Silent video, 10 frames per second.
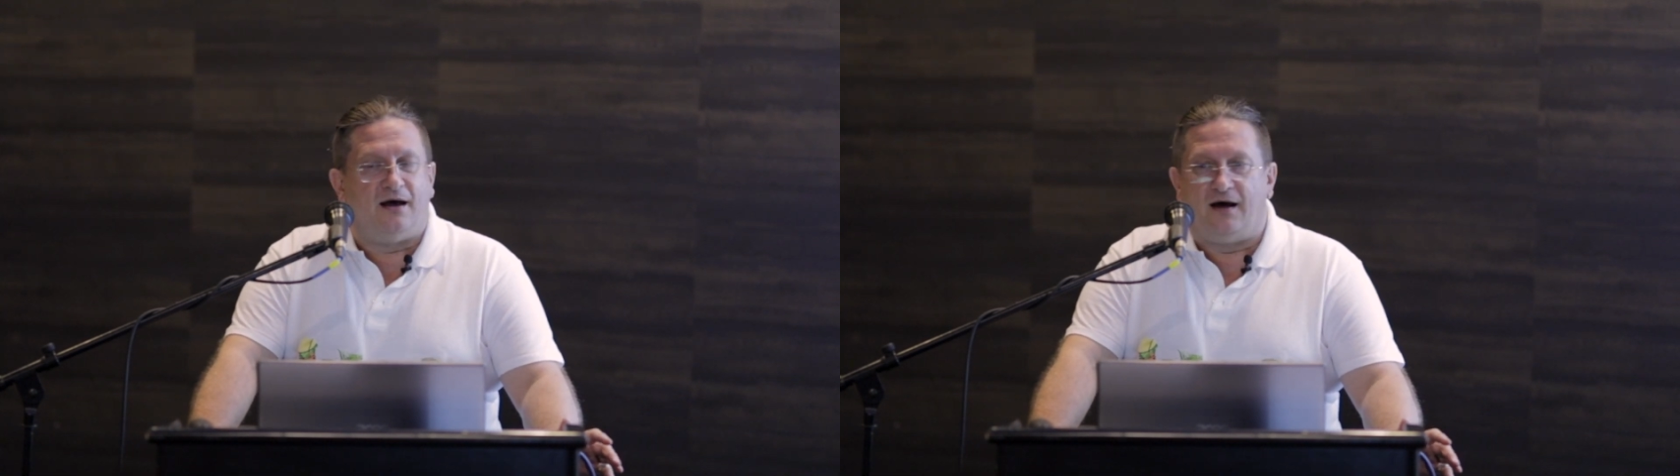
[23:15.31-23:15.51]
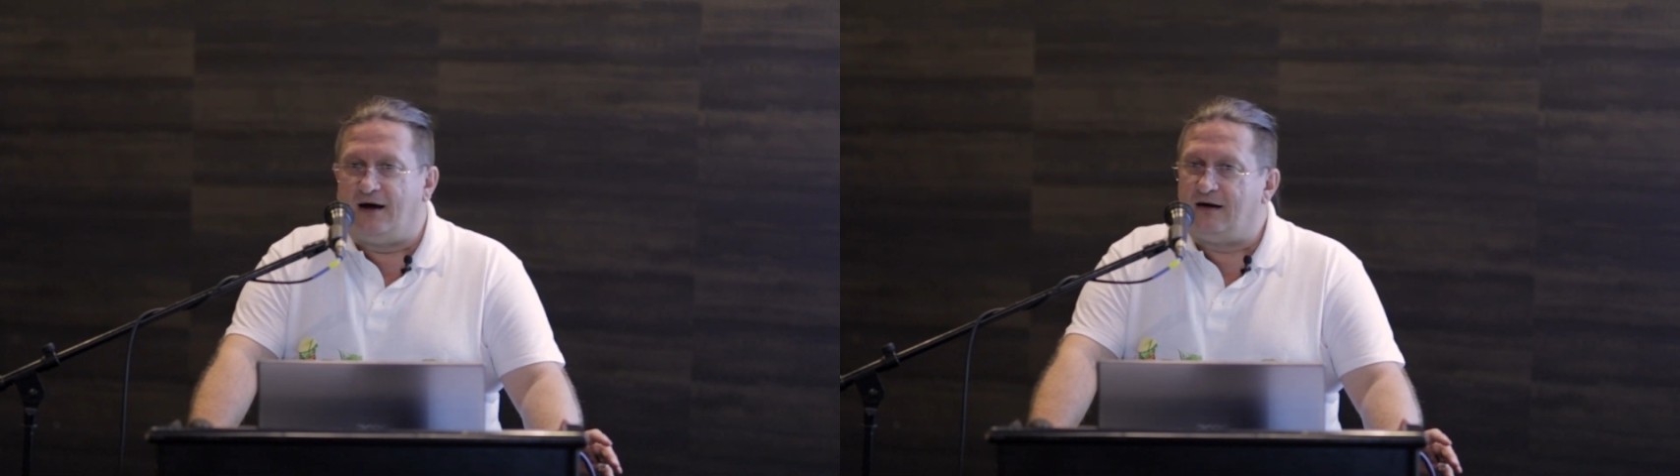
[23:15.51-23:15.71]

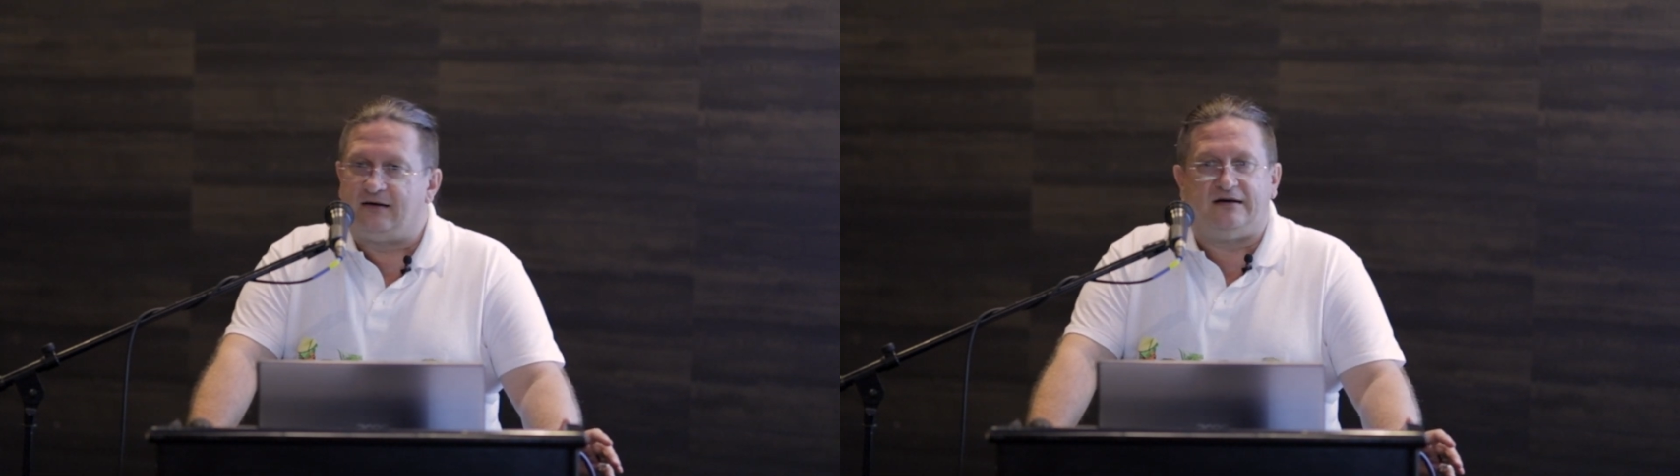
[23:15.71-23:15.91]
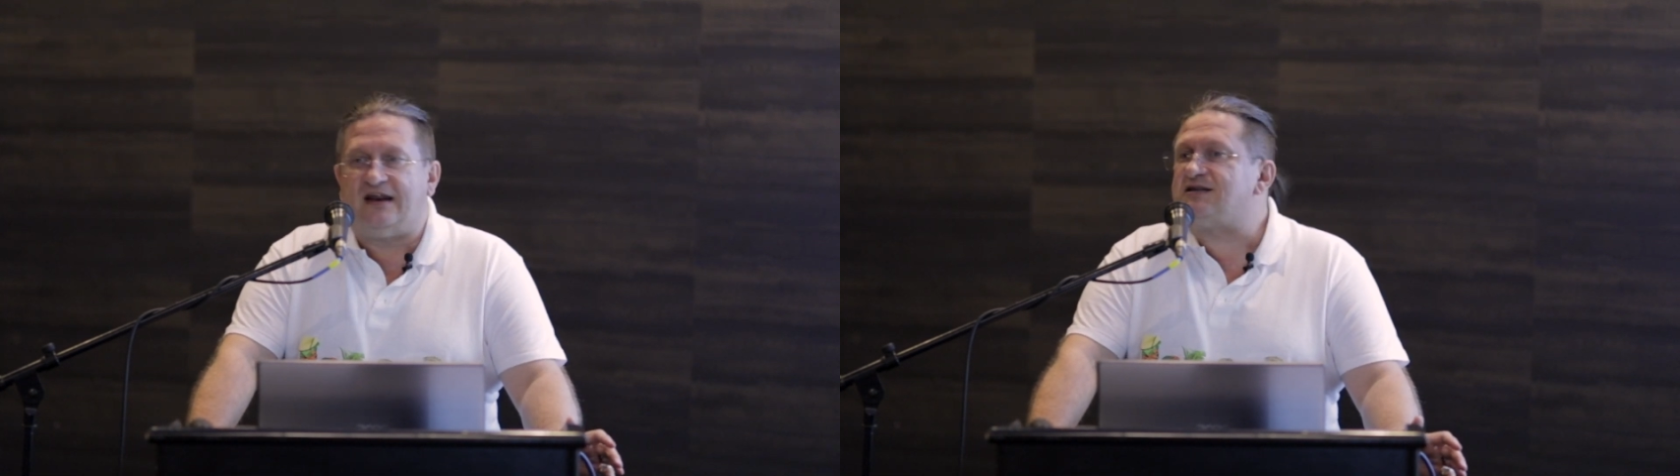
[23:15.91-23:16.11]

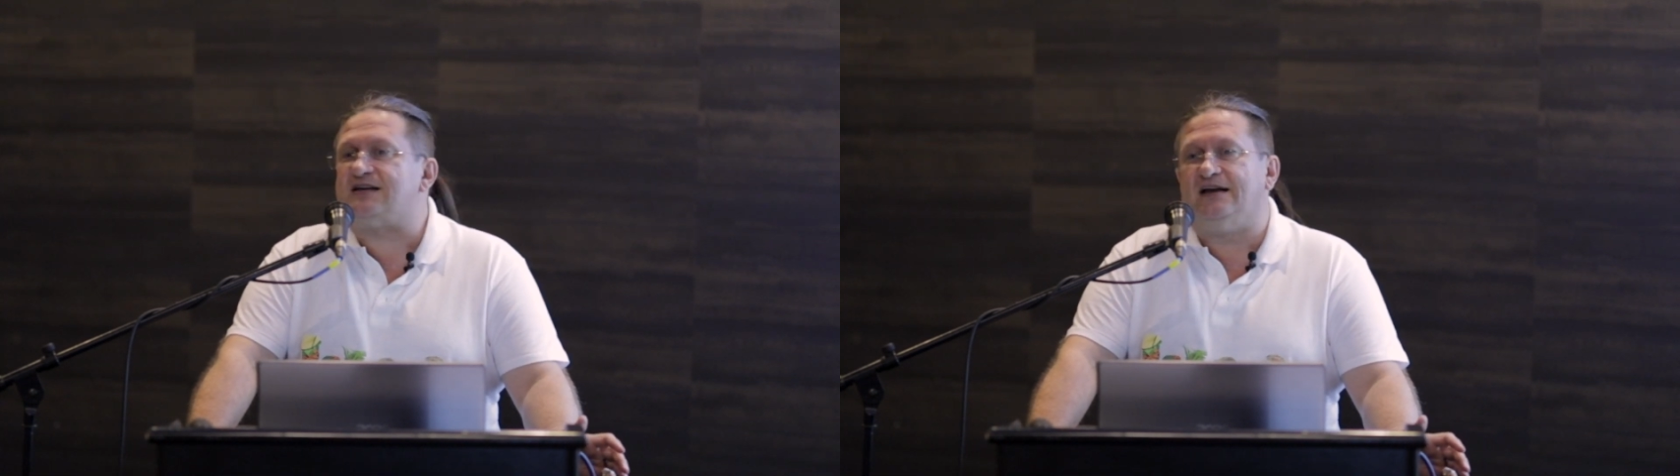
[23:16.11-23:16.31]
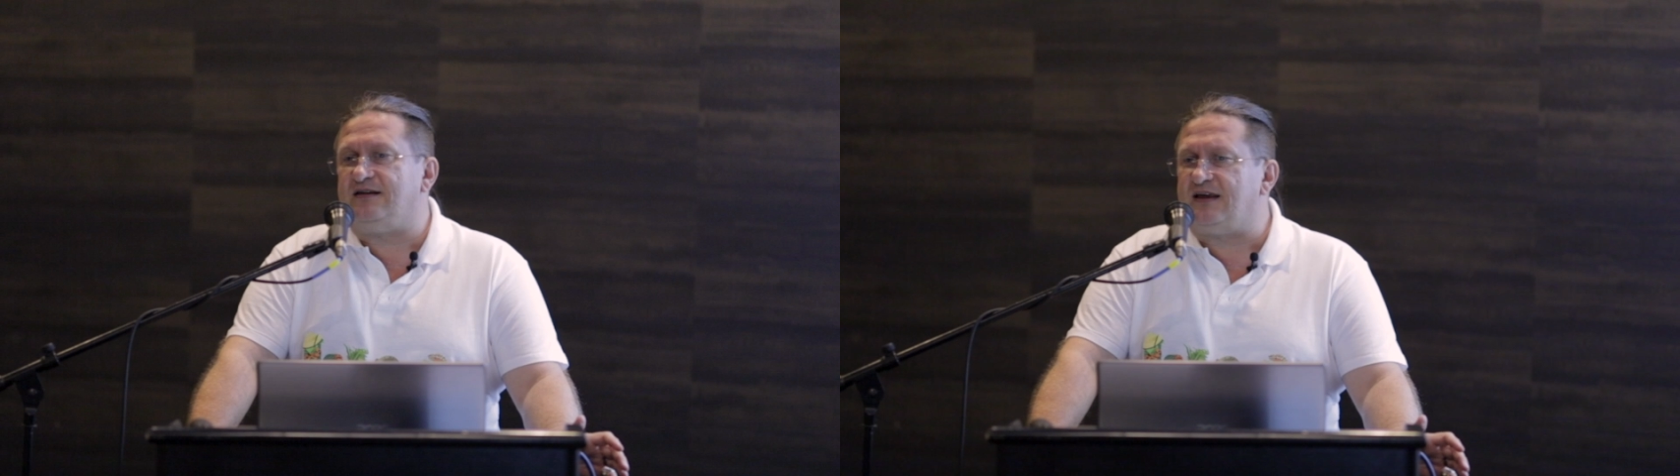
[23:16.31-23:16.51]

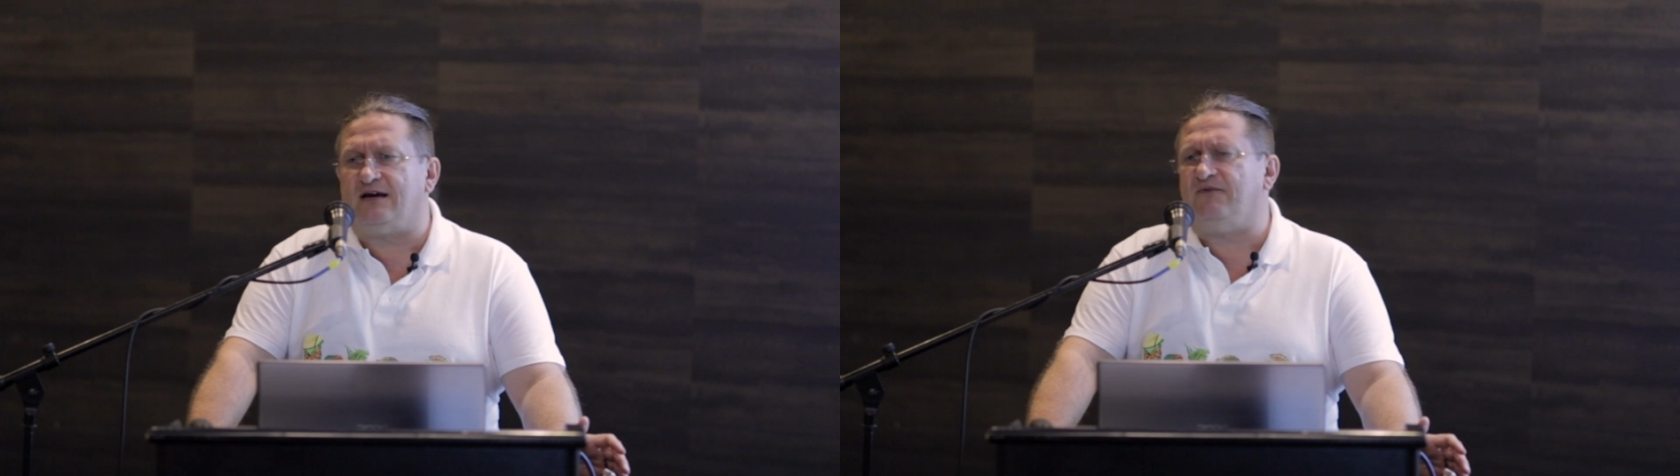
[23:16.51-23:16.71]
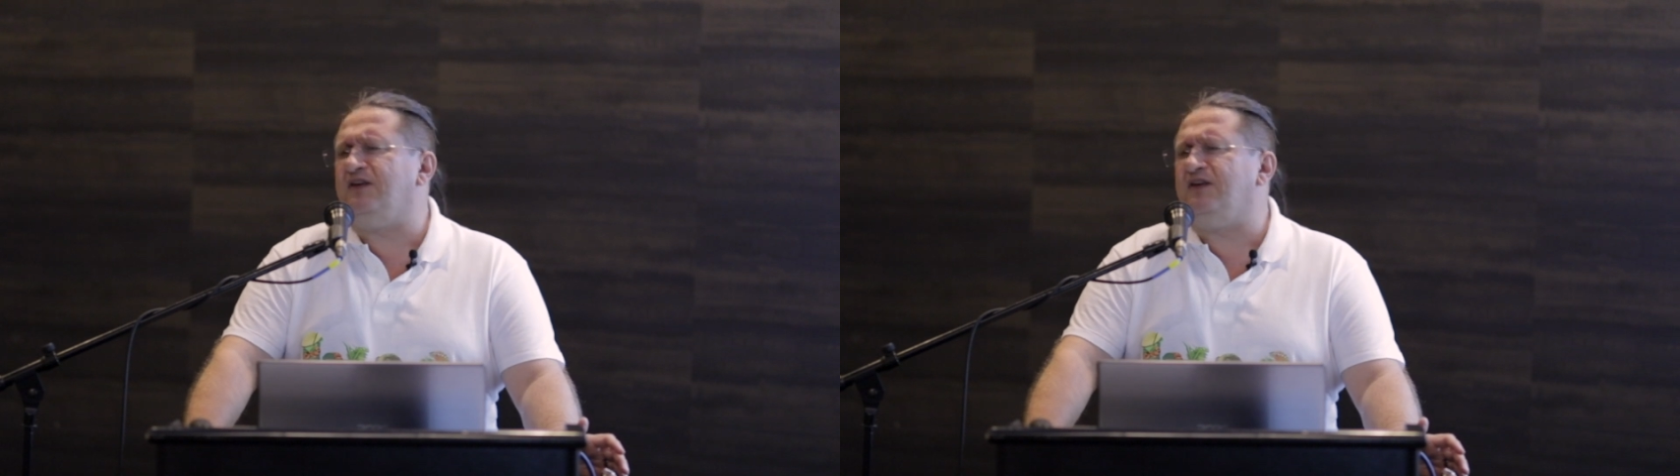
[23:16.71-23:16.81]
does anything,